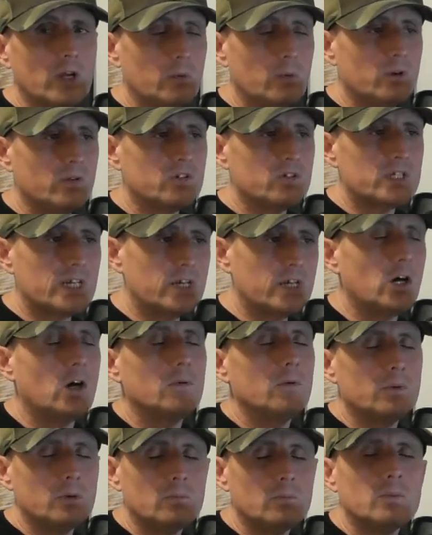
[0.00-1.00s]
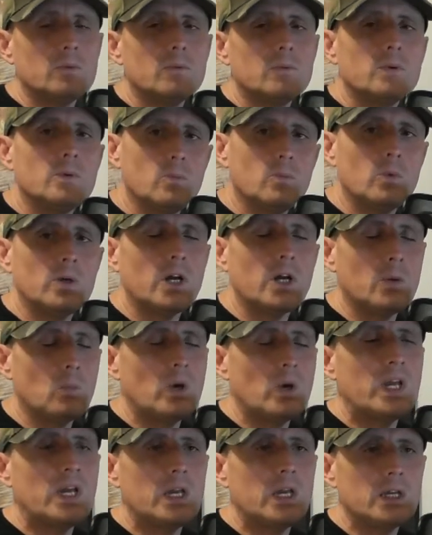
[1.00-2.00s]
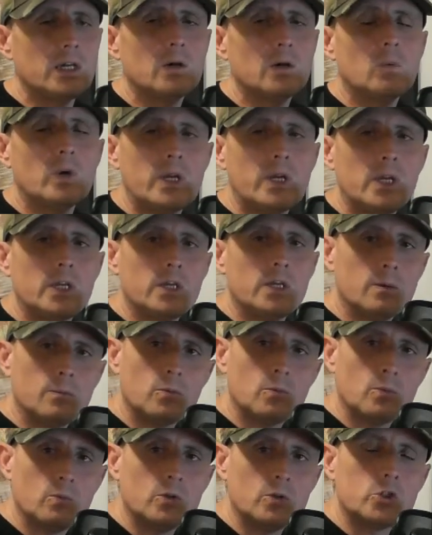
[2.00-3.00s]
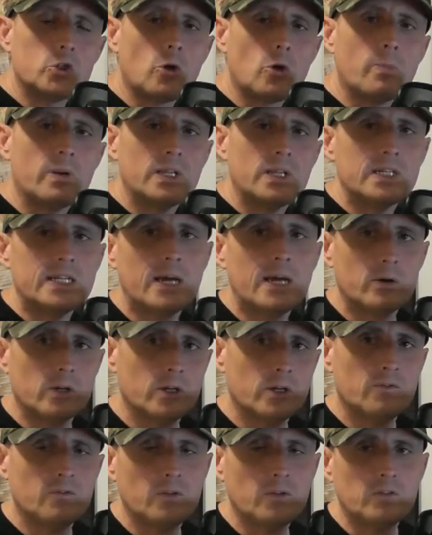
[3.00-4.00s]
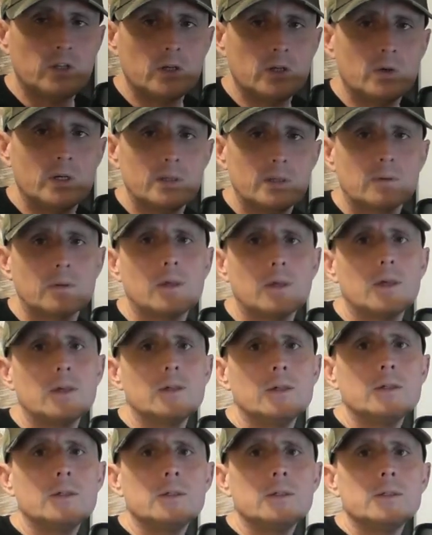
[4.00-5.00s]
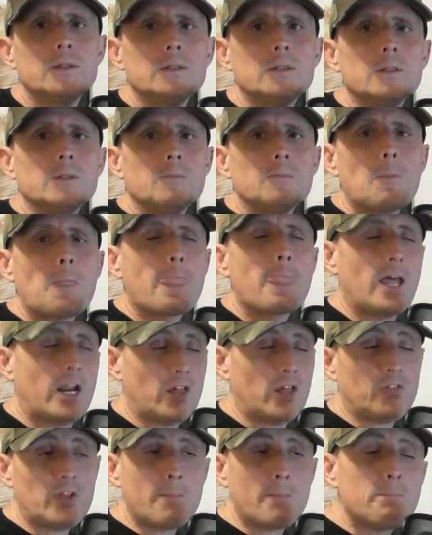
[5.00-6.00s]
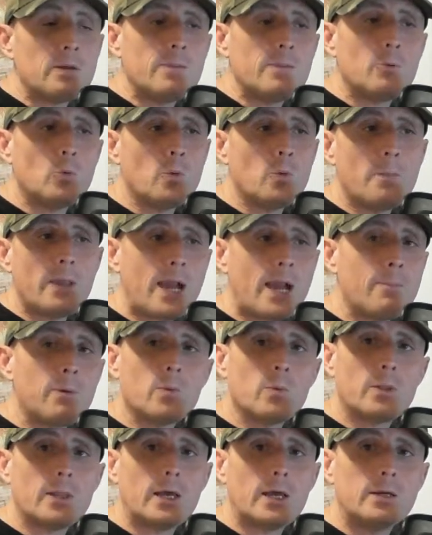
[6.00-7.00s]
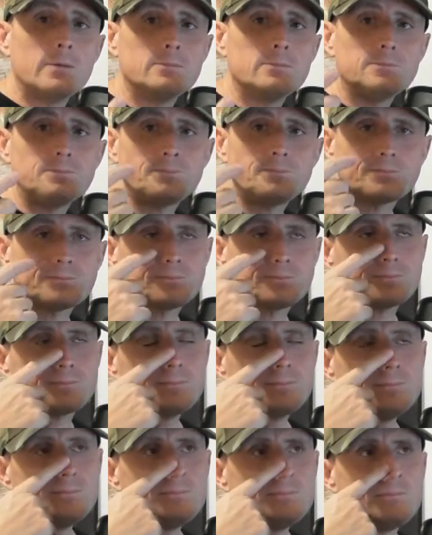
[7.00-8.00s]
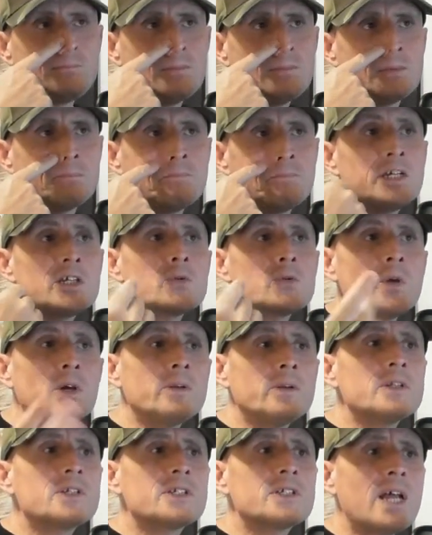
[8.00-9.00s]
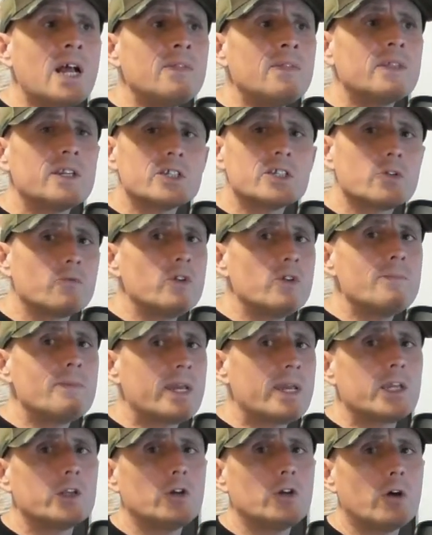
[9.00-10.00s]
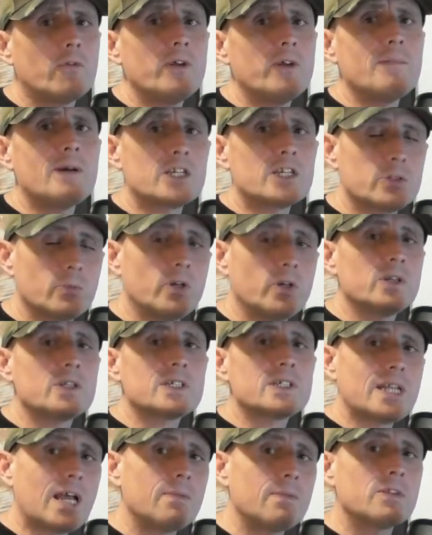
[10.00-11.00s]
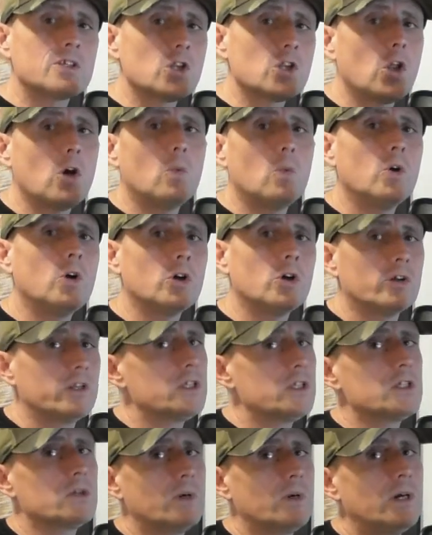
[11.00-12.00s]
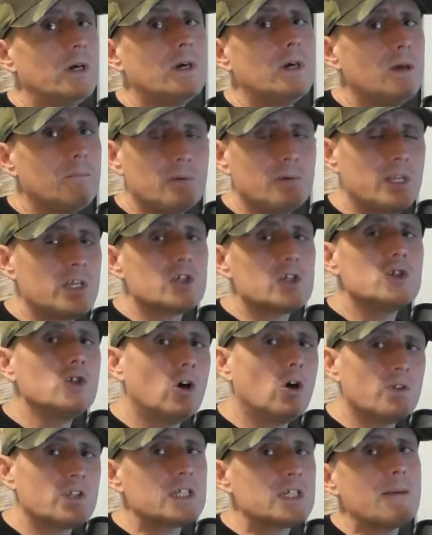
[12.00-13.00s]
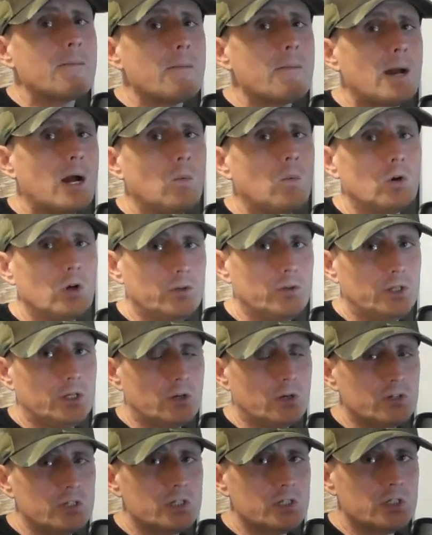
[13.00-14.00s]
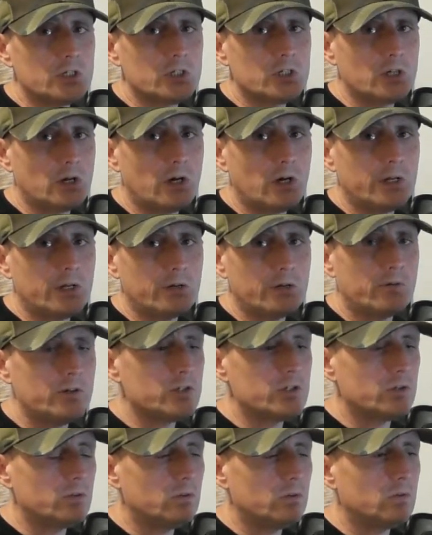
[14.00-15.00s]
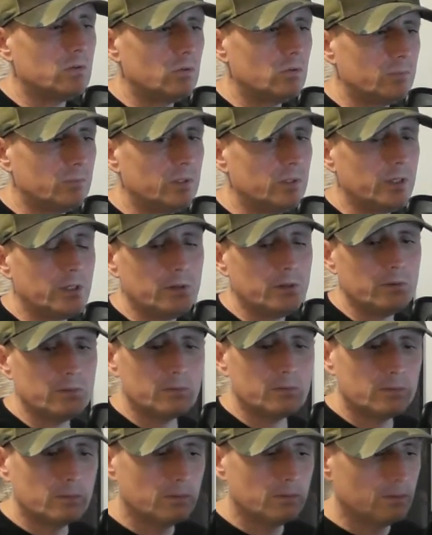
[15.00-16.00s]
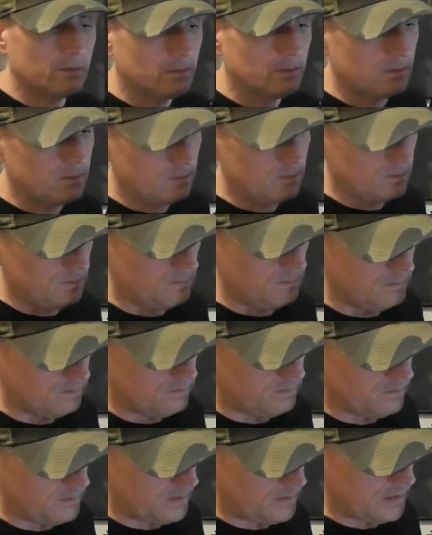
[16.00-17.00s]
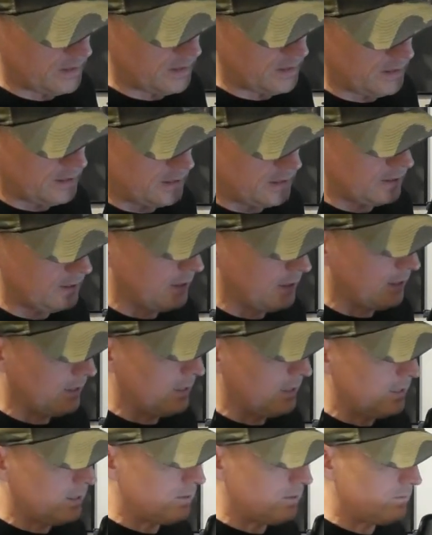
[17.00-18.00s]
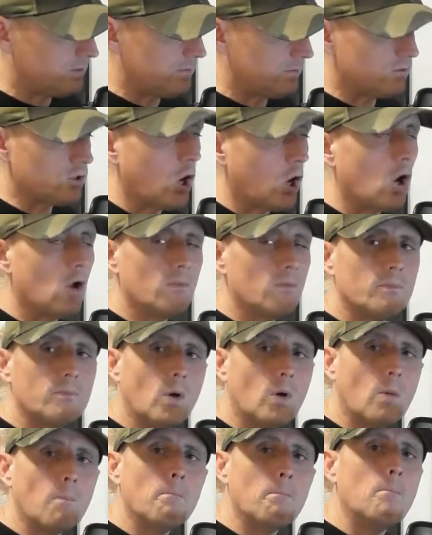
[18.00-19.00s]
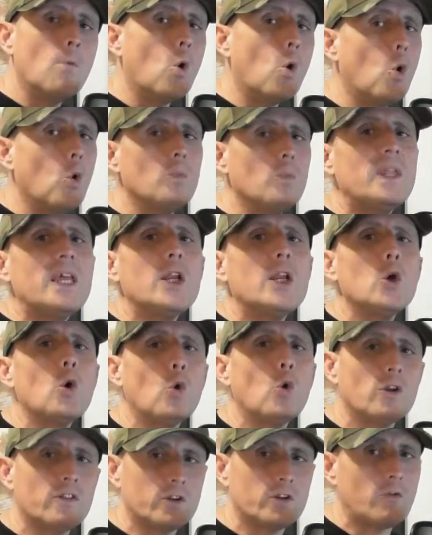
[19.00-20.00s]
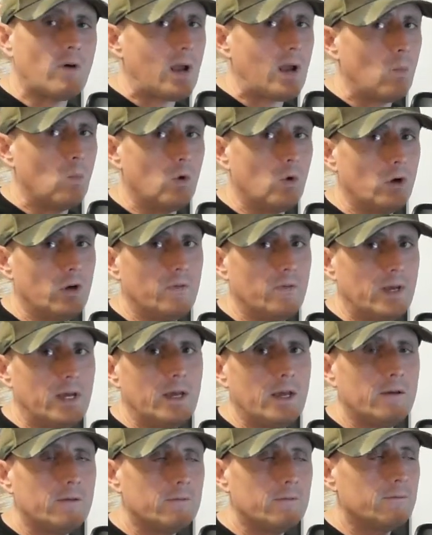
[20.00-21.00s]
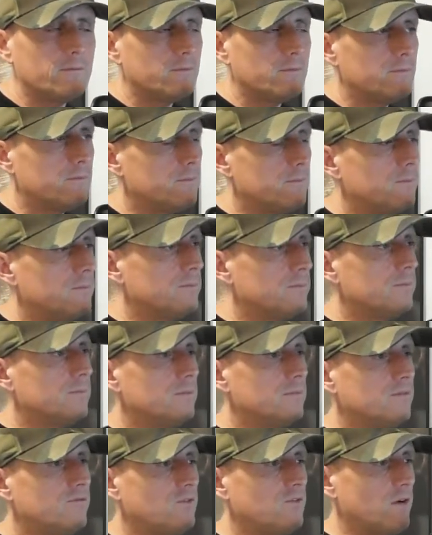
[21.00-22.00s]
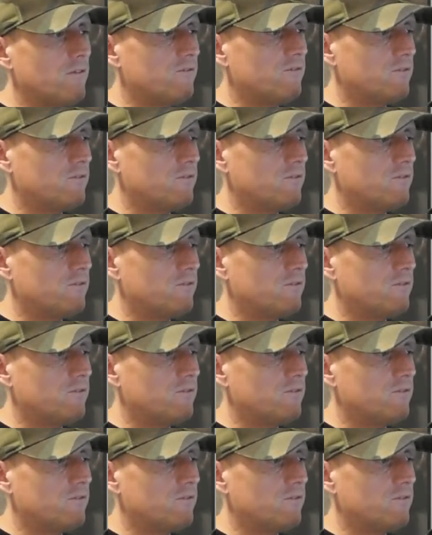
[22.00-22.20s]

he would have said, "Oh, we uh, we're here, yeah, we're here, yeah, we're, we're dropping it down to fifty quid," and I think people would be happy with that because we understand that it's a remake and not a remaster. We understand there's a lot of work gone into it, but it's not the same amount of work that goes into starting an original. Or, you know, uh, you, you've got all nearly all of the groundwork there for